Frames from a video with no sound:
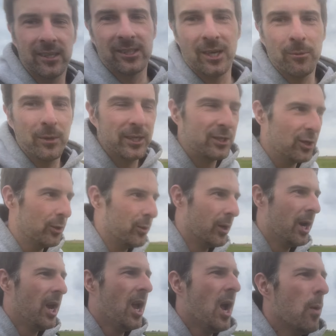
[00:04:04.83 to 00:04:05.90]
So we'll do
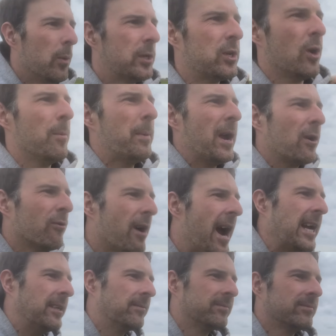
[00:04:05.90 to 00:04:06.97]
a bit of
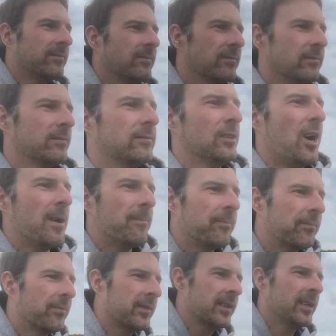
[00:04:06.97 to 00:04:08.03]
rain. Right.
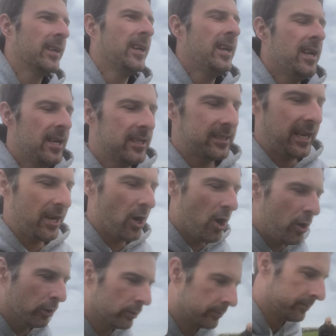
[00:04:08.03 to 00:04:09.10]
Get
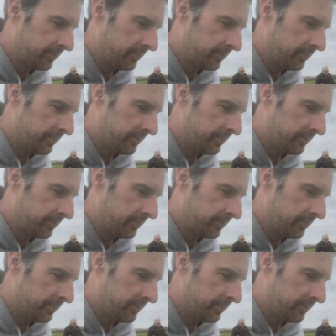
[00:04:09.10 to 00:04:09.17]
on.